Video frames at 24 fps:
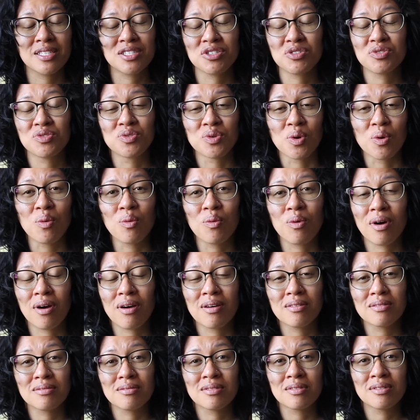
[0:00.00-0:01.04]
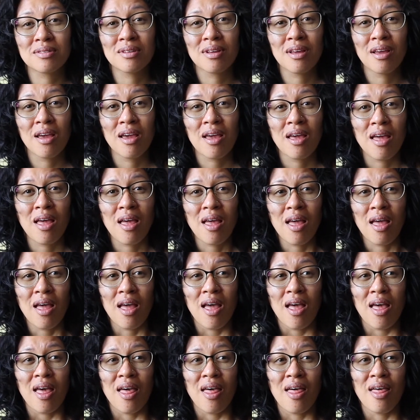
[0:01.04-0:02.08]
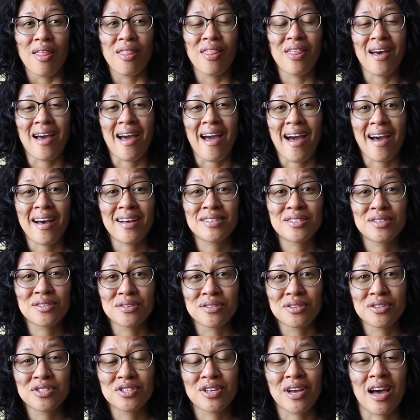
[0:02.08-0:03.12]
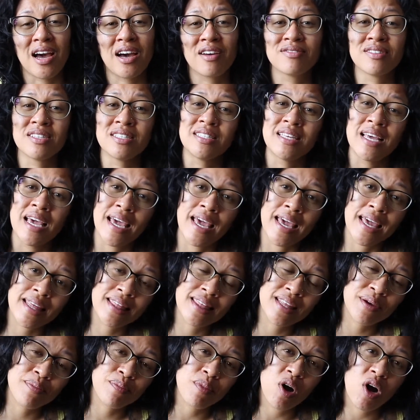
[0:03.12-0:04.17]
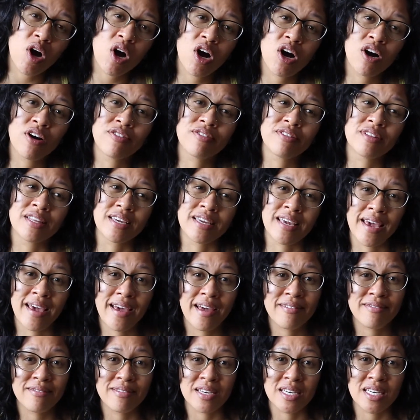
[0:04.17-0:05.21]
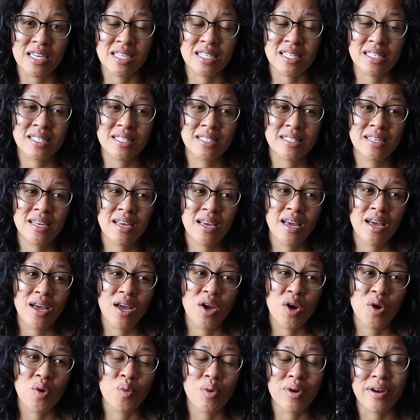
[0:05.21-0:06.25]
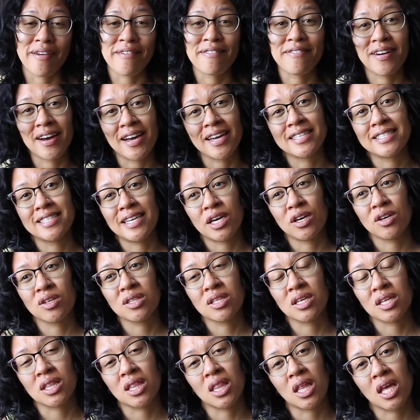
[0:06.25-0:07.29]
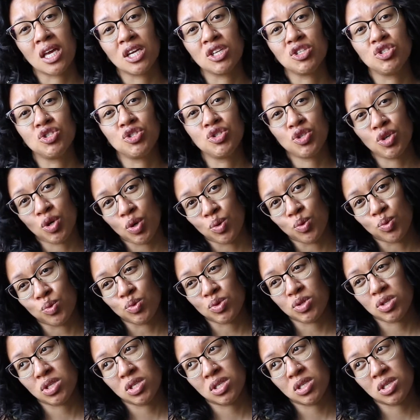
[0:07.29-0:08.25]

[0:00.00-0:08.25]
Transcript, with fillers: just don't want the hassle to have to take them off the canvas when I find out that they don't